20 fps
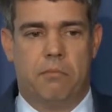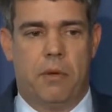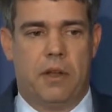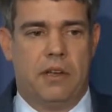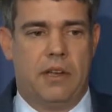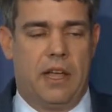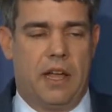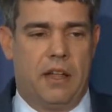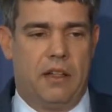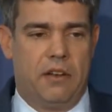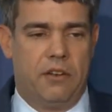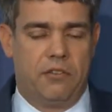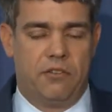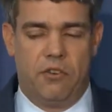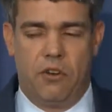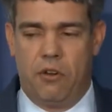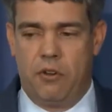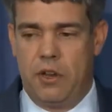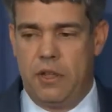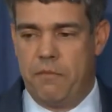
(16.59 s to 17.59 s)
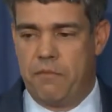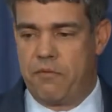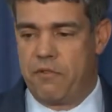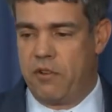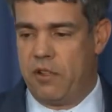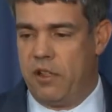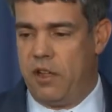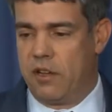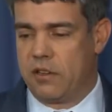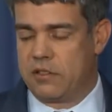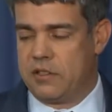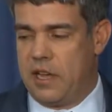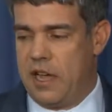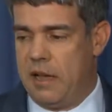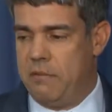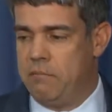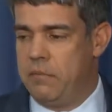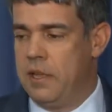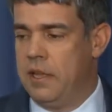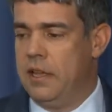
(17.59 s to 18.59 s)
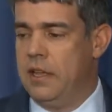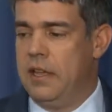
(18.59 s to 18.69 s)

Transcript: Mundell and has known him for a long time.